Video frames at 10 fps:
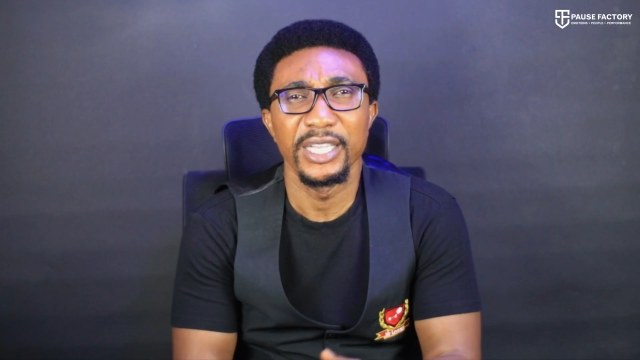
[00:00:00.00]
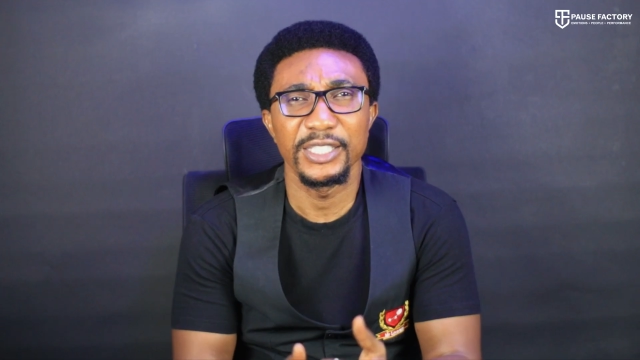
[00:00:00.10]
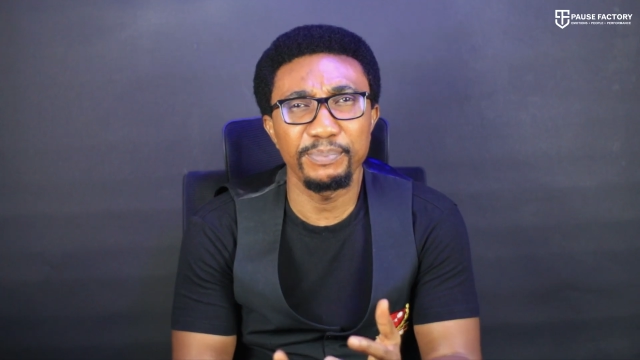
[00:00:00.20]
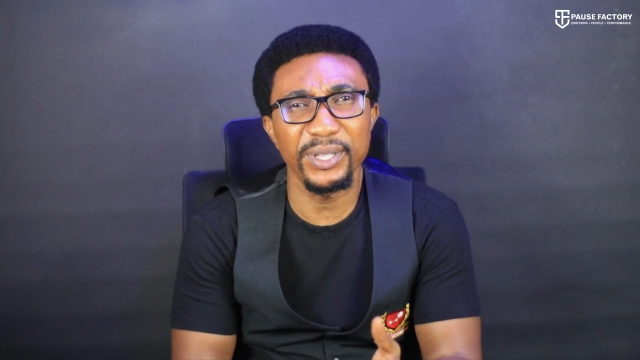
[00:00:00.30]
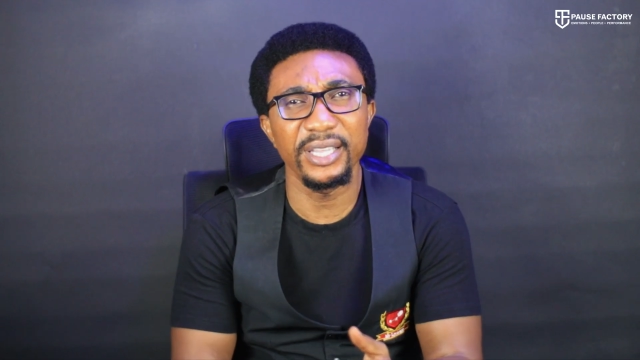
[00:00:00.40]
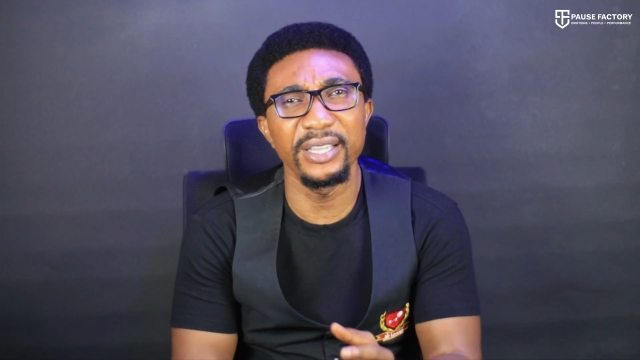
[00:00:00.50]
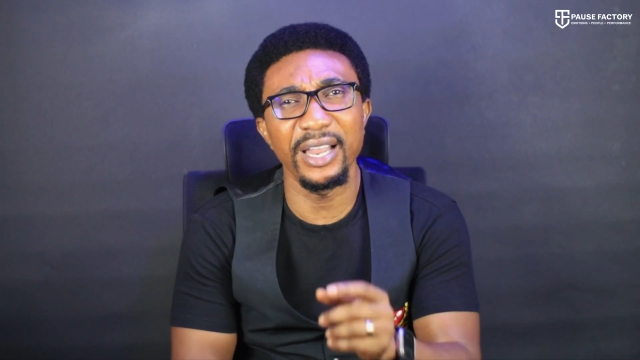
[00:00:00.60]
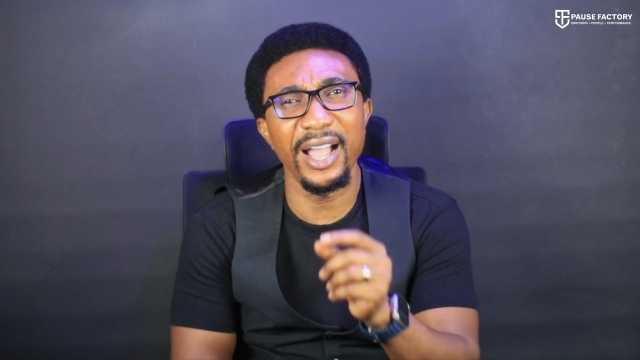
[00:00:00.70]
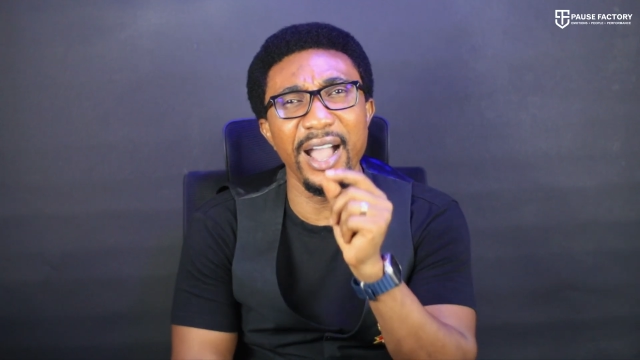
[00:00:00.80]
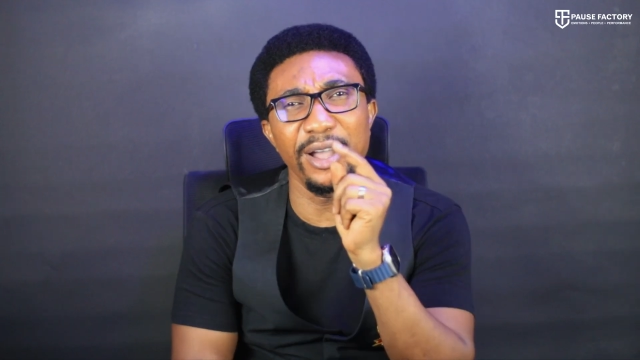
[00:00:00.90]

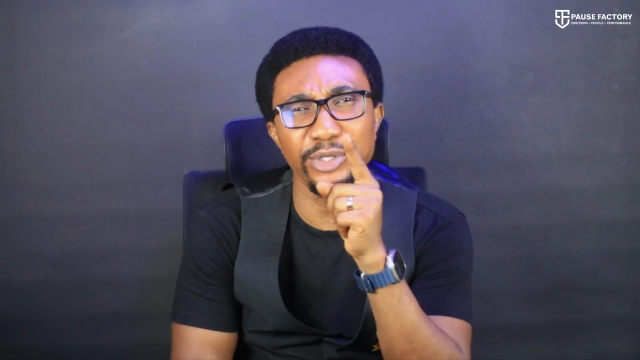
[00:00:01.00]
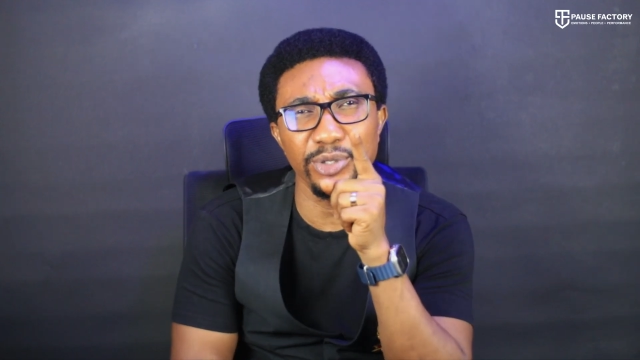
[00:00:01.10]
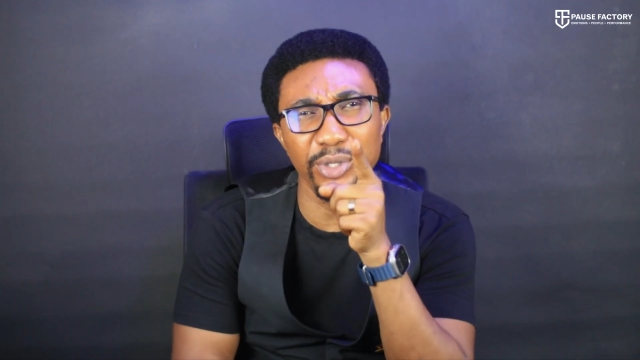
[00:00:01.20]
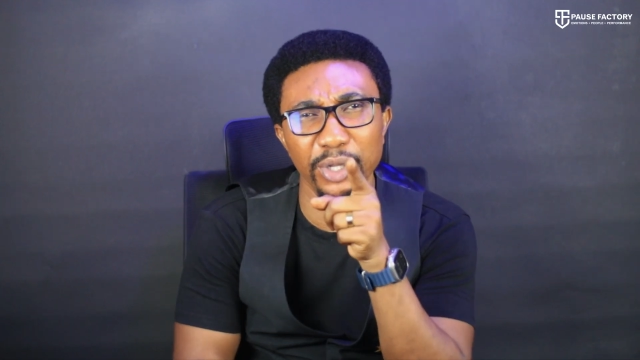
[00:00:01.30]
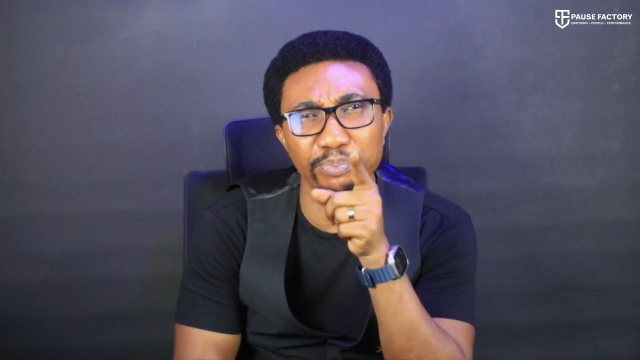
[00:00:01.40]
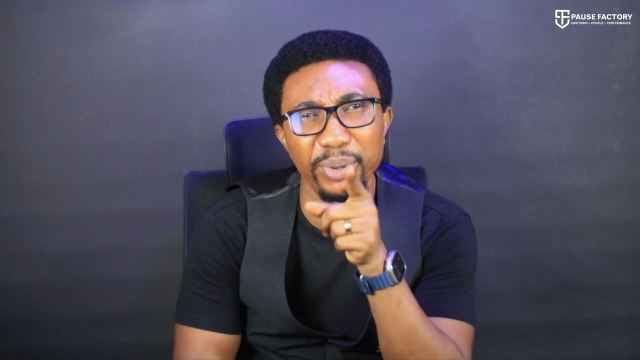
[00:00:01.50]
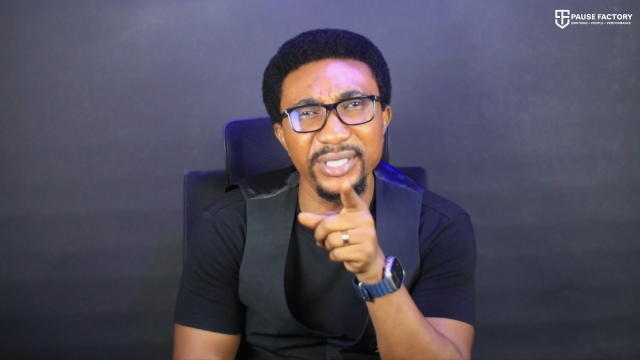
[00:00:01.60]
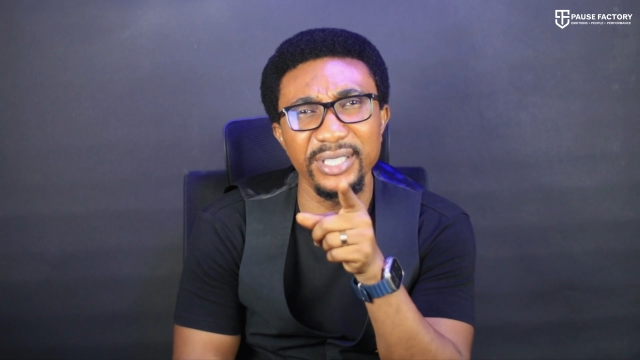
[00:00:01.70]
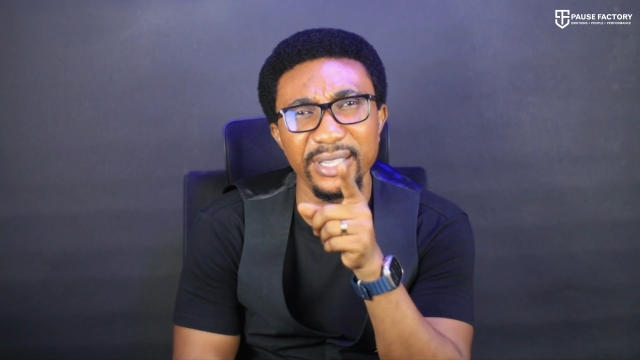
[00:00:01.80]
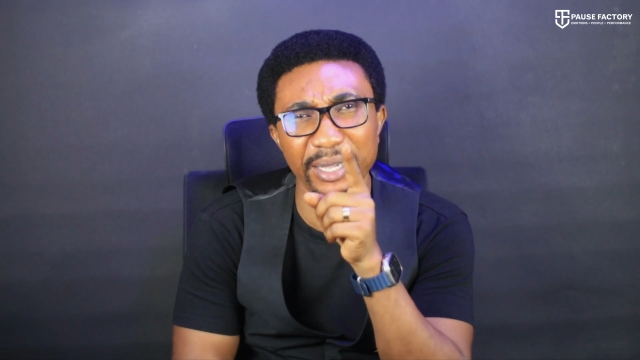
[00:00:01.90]
Speaking out to the
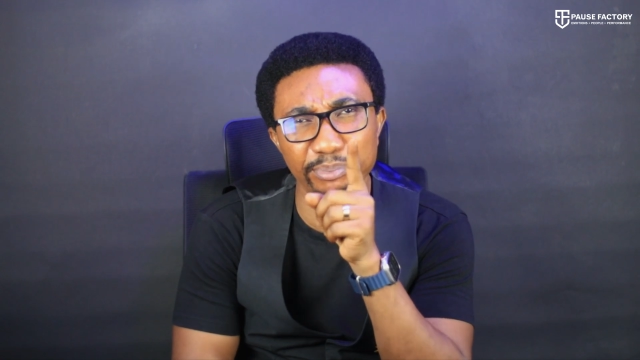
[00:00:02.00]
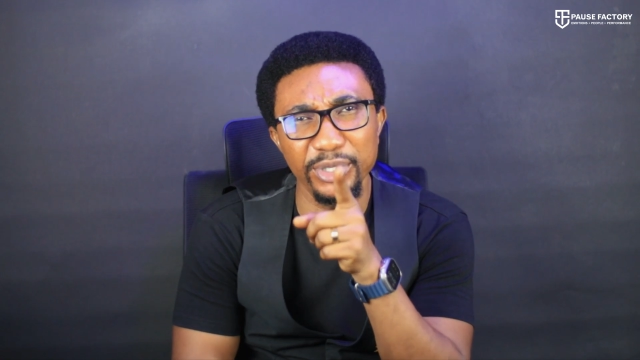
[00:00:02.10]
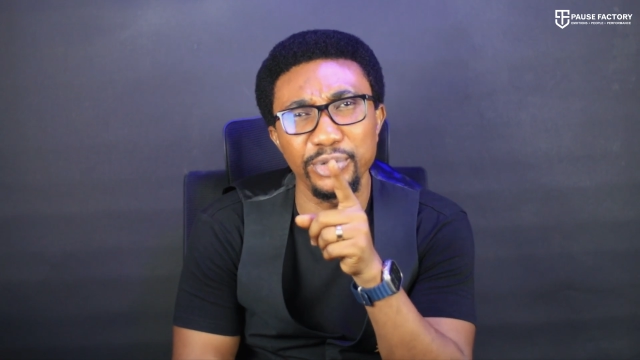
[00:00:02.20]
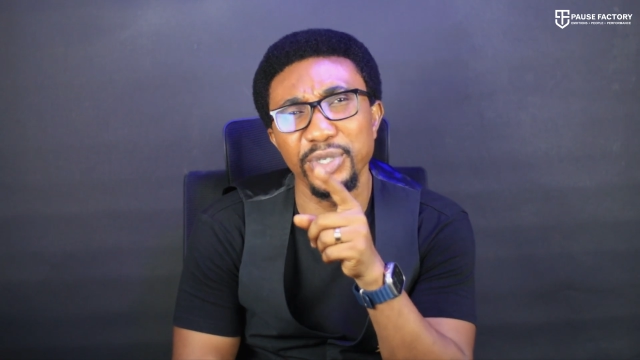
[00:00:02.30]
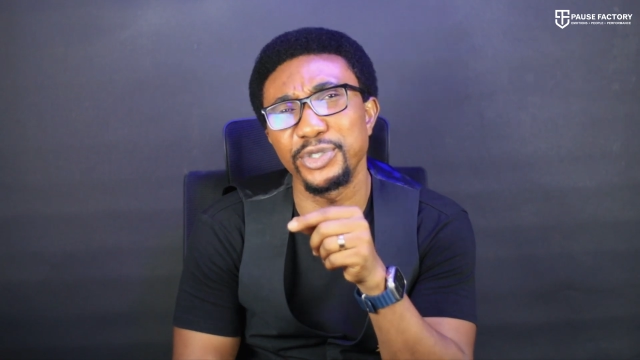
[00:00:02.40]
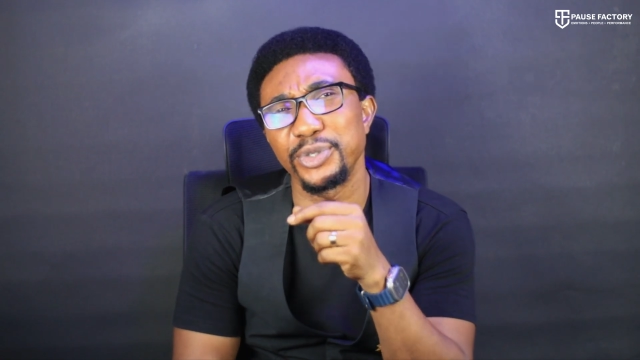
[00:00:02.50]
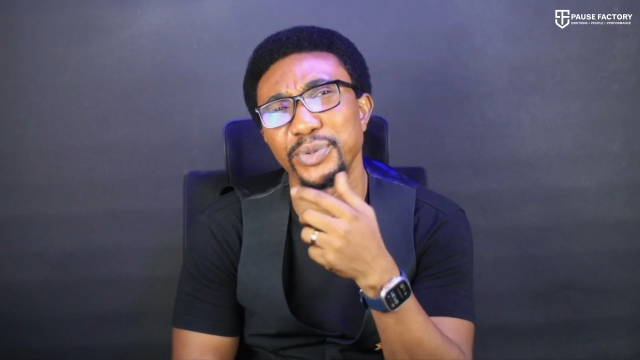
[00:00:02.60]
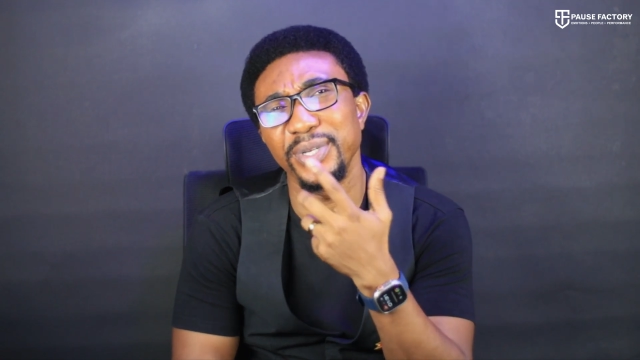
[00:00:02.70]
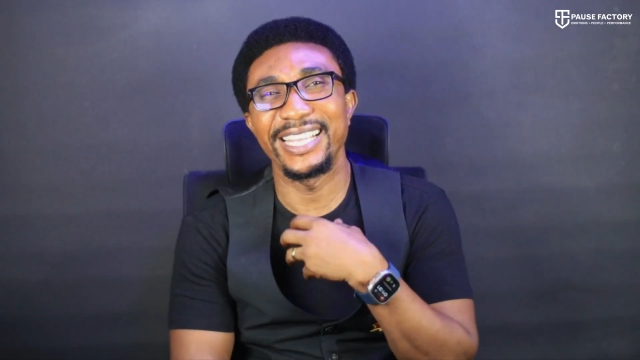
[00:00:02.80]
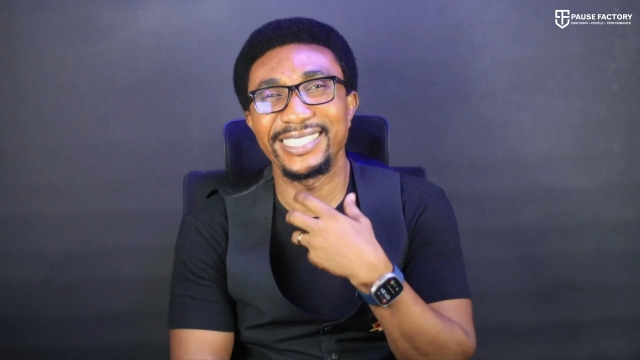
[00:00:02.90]
person that betrayed you